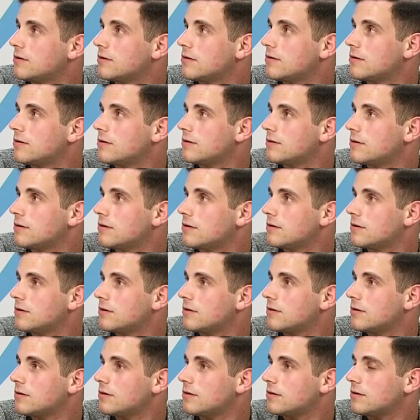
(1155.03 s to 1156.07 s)

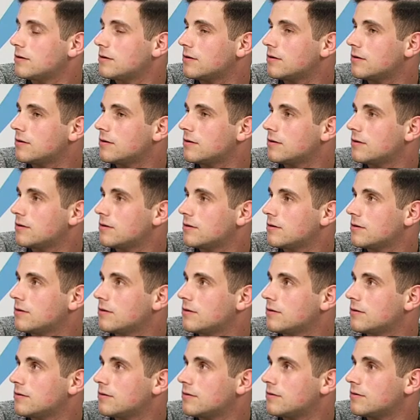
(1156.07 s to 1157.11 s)

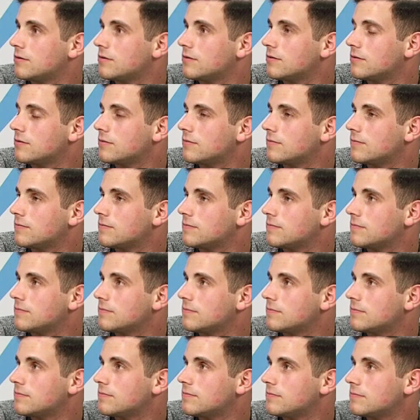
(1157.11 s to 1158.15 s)

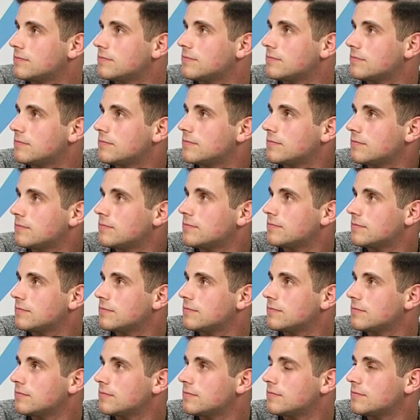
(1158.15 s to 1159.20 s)

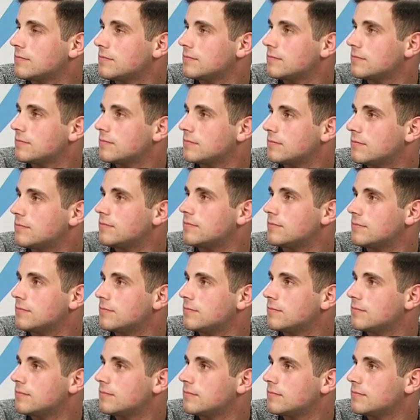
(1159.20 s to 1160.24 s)

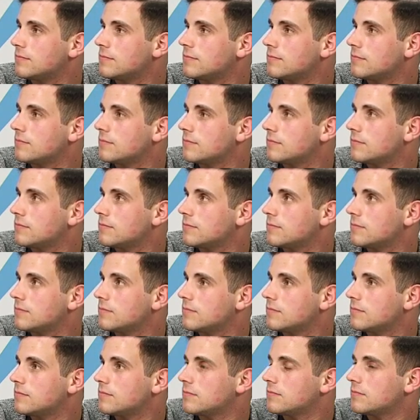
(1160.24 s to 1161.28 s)

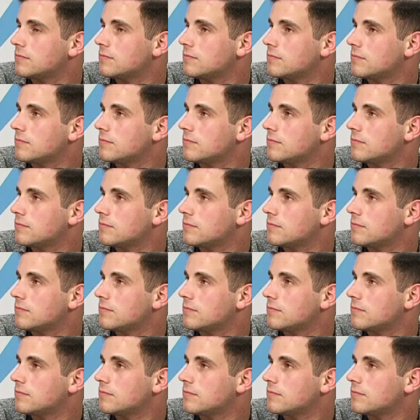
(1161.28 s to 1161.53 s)
[no speech]